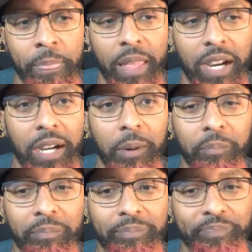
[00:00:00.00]

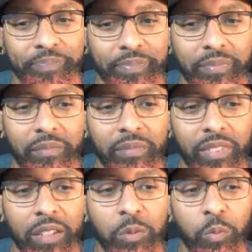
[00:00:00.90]
One
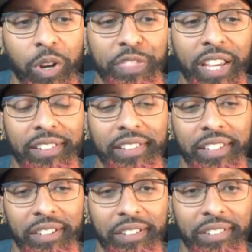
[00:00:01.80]
thing I did
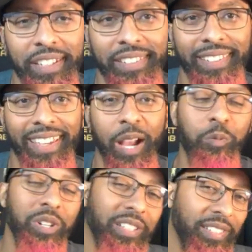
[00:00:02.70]
here is that I
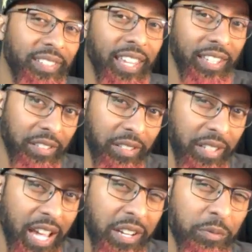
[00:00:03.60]
wanted to take
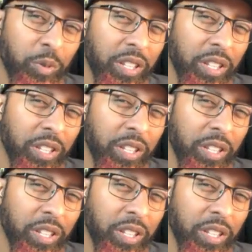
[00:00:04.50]
kind of one